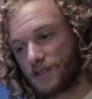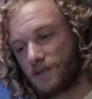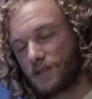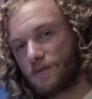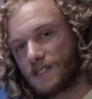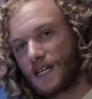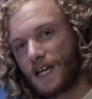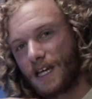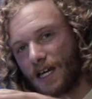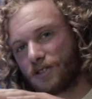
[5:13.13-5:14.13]
So it's almost like a
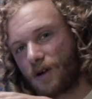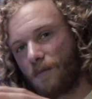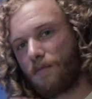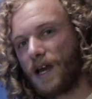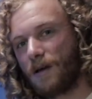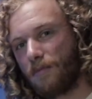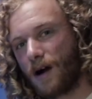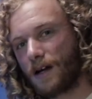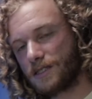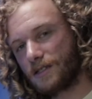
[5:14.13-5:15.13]
kick drum mic box.